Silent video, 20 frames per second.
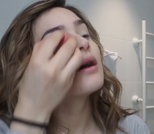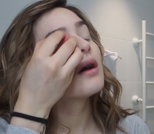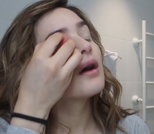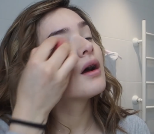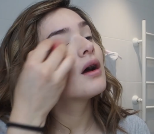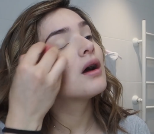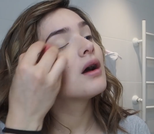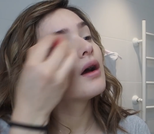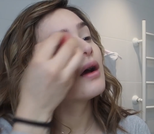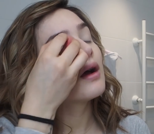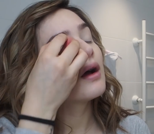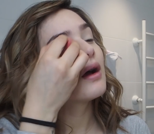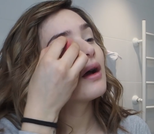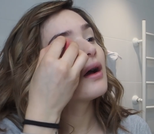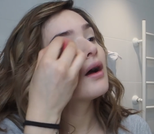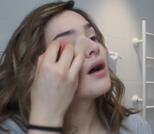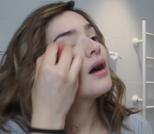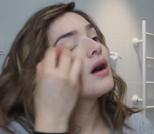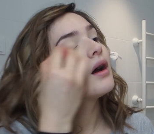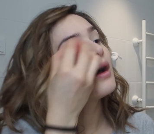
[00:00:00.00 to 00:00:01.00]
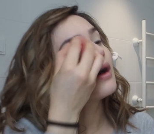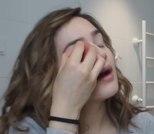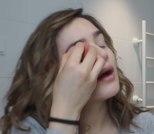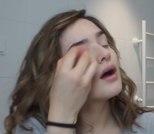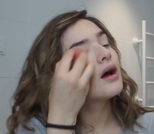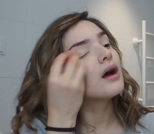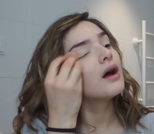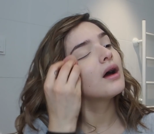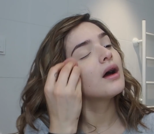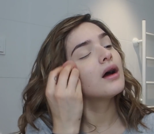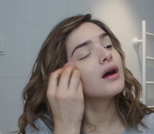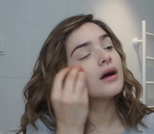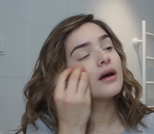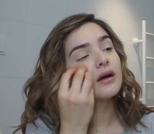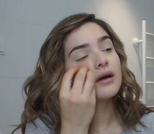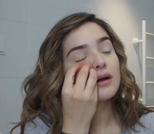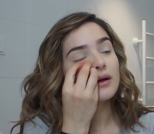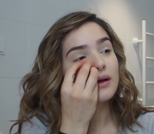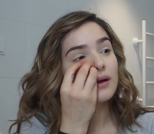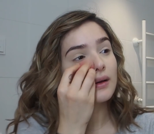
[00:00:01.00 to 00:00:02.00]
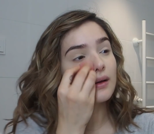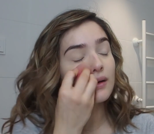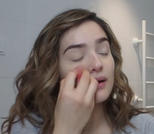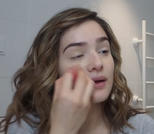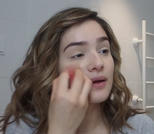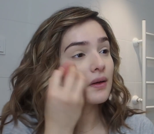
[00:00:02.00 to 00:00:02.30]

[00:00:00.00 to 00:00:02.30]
(no one is talking)